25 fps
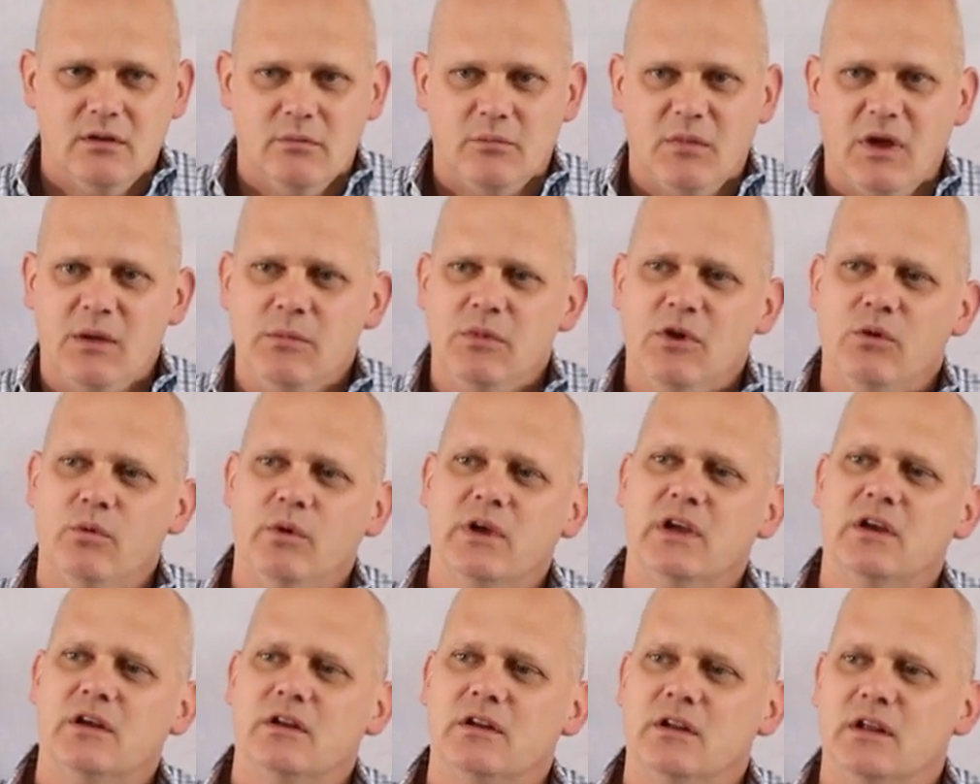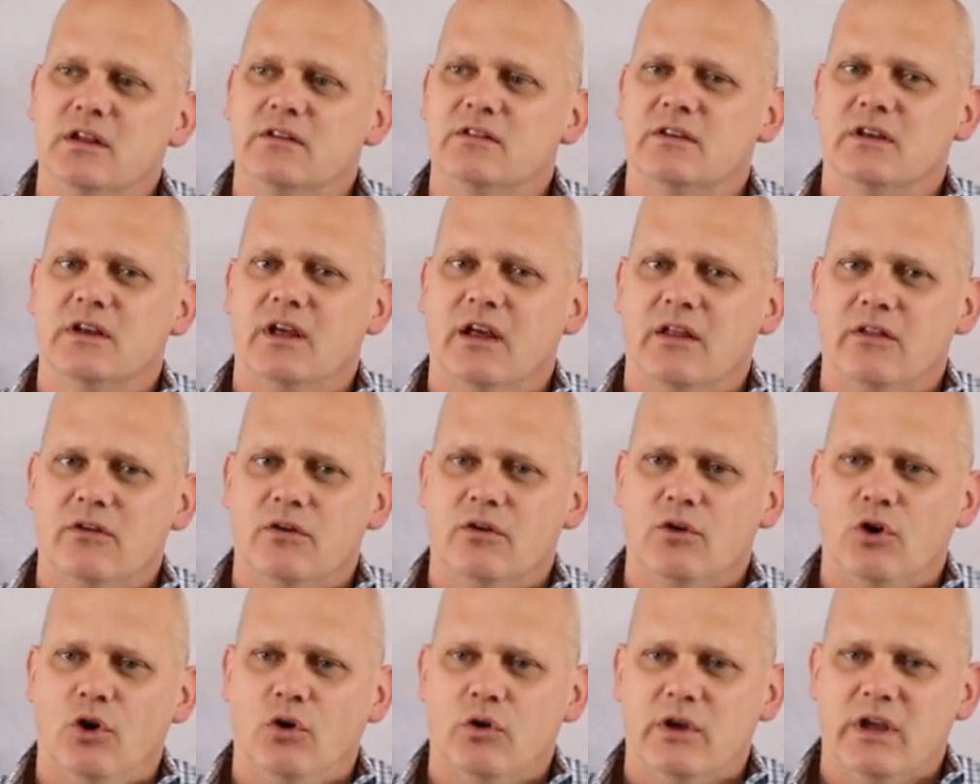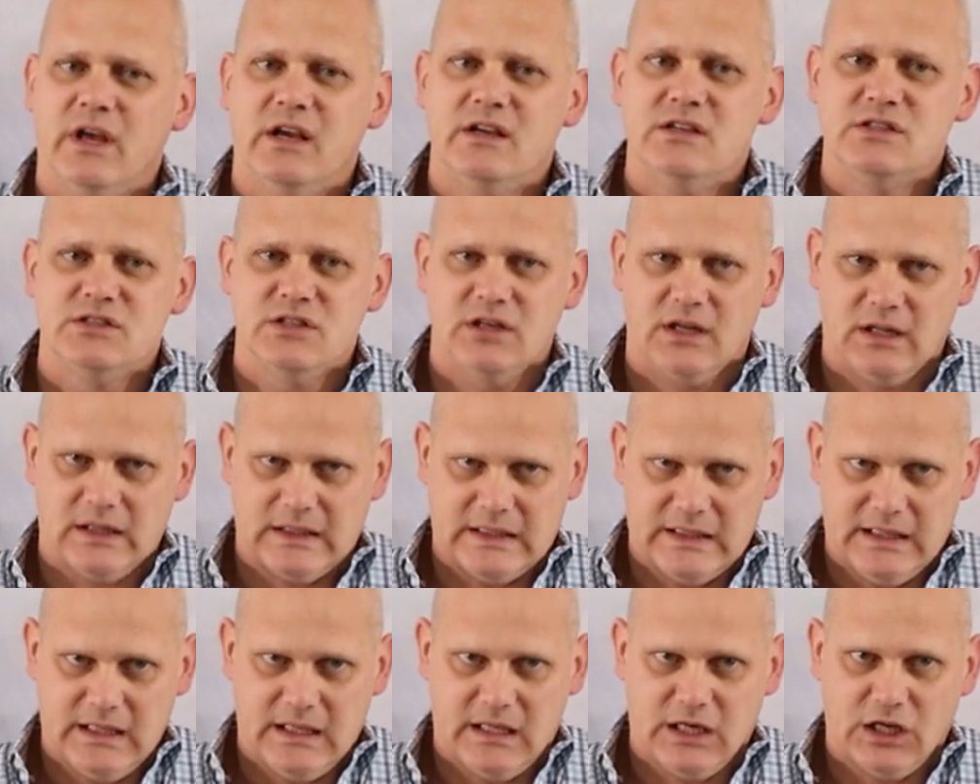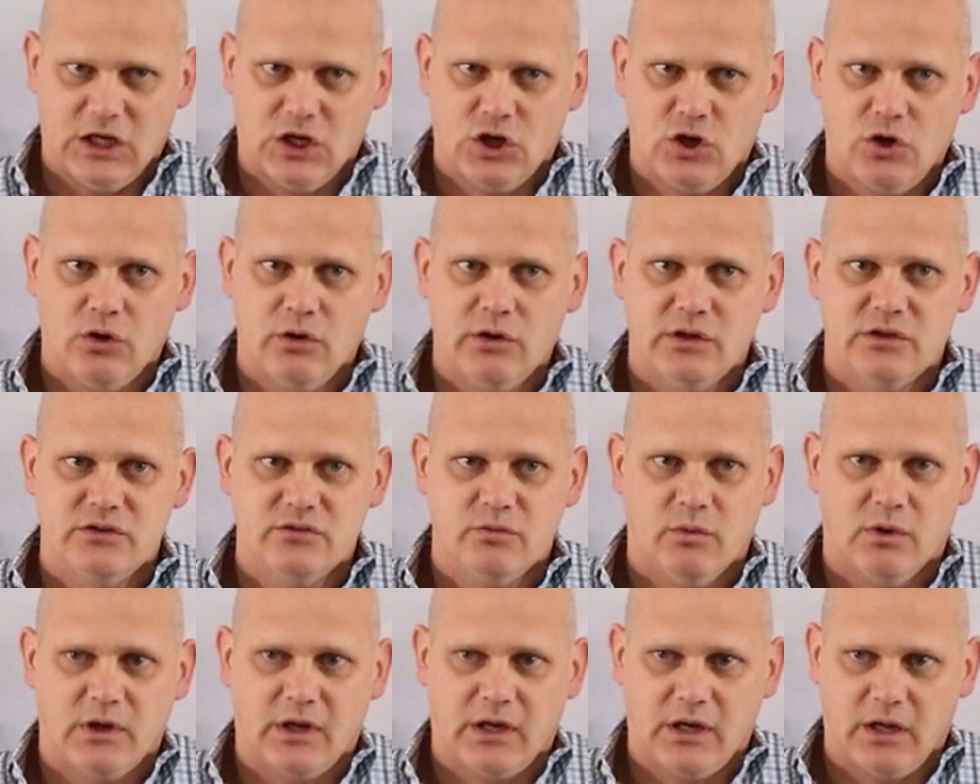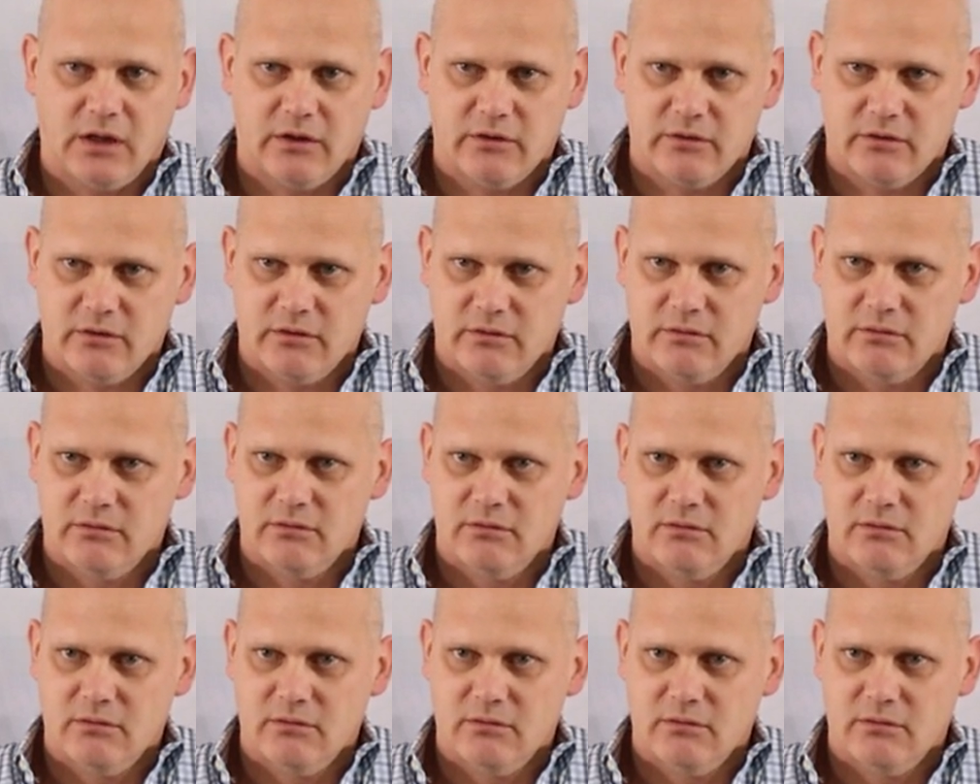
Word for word: Maybe we can get together occasionally and encourage one another